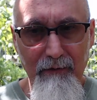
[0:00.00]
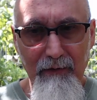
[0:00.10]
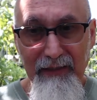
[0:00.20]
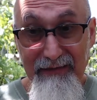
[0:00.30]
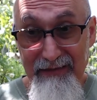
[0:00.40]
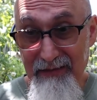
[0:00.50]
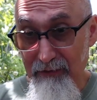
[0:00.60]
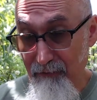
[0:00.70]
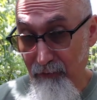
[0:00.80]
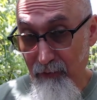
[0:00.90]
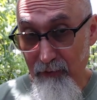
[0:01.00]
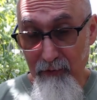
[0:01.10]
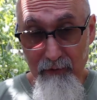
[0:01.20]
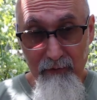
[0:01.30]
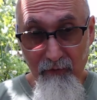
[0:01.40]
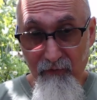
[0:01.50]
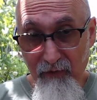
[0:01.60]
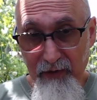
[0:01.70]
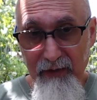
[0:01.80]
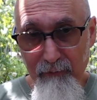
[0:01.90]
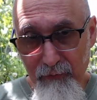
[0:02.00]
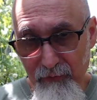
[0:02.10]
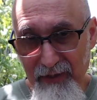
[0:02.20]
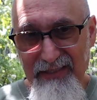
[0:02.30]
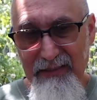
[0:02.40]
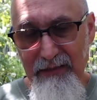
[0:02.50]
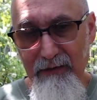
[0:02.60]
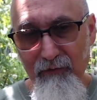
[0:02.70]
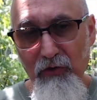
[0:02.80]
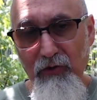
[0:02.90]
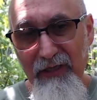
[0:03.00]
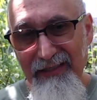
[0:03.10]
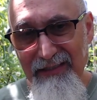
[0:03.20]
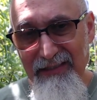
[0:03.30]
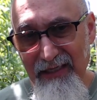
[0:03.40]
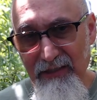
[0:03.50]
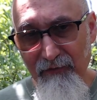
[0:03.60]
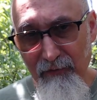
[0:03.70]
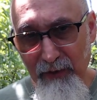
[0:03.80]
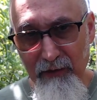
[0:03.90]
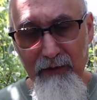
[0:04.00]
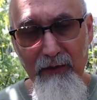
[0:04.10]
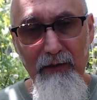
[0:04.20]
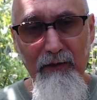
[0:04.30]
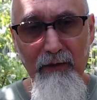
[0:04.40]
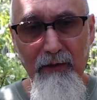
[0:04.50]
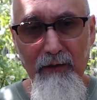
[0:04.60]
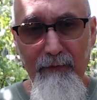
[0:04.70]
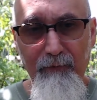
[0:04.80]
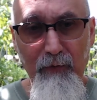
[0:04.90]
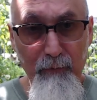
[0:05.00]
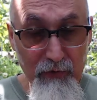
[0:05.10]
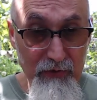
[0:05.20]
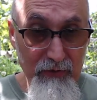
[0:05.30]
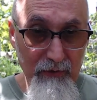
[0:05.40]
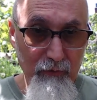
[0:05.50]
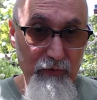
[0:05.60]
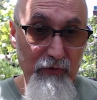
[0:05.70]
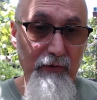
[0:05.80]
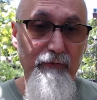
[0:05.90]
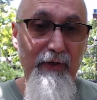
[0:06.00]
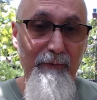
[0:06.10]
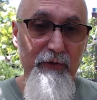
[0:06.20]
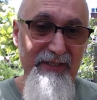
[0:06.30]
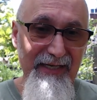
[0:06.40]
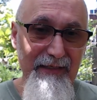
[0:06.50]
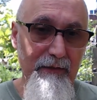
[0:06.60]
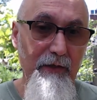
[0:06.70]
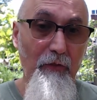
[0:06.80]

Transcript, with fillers: Like, this is for the fucking president of the United States of America, the person who's going to represent